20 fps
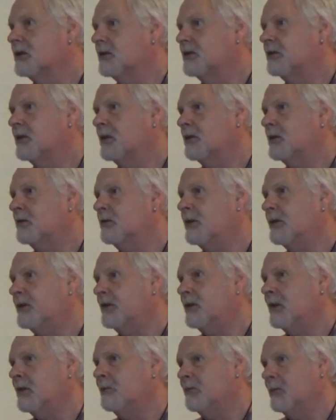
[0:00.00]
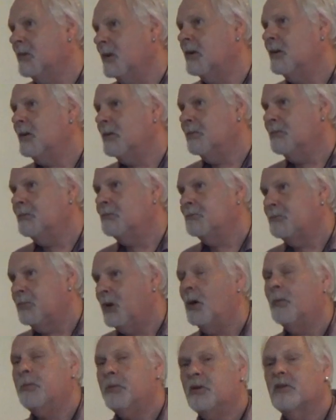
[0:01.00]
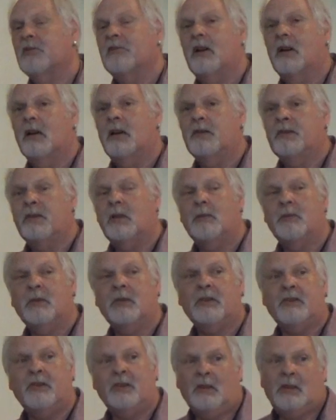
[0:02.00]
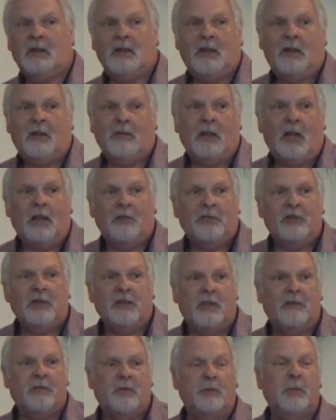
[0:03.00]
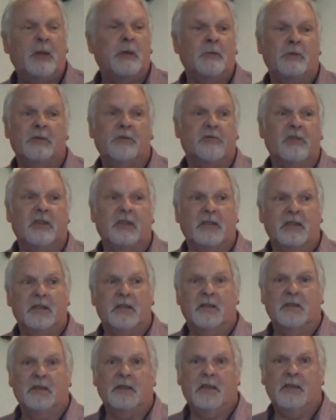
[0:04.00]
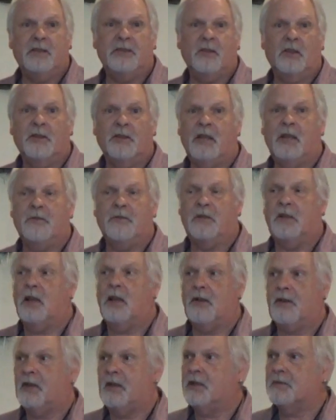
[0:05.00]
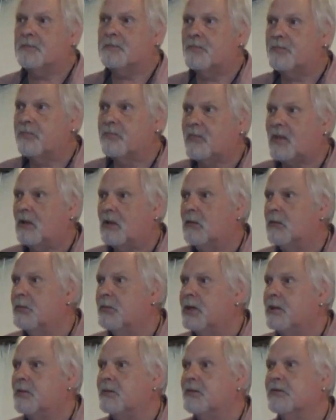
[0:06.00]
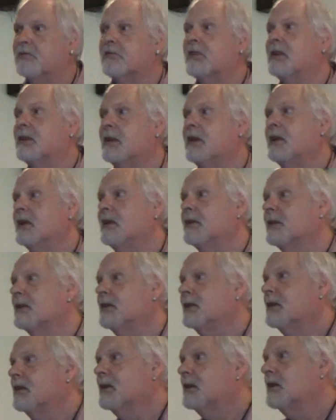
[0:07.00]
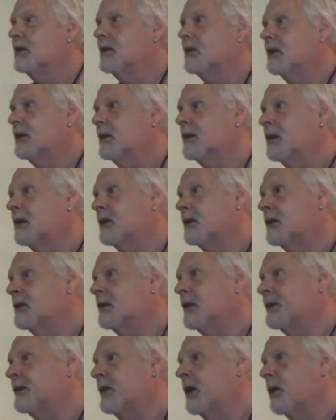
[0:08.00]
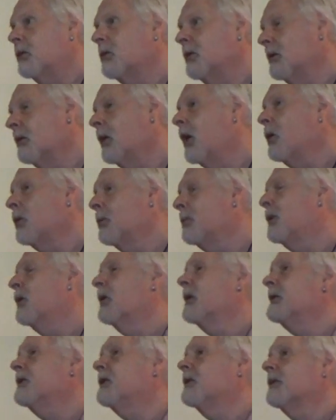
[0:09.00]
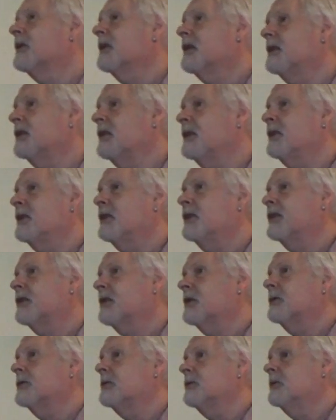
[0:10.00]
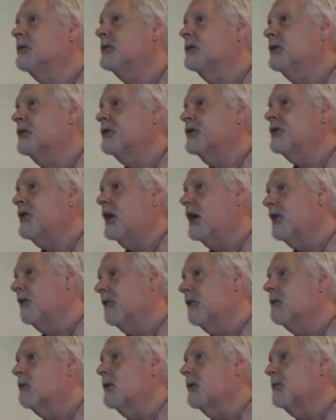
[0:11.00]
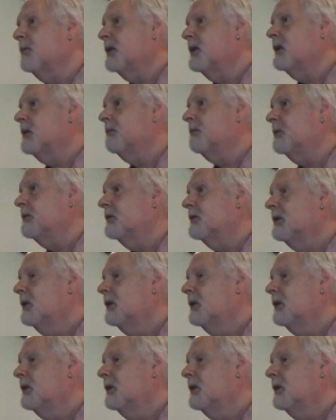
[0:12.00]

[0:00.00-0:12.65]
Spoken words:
You know, just popularise it, because I've written it for people to read. It's not there for nothing. I want people to read it. That's the whole point of it, is to share it with people.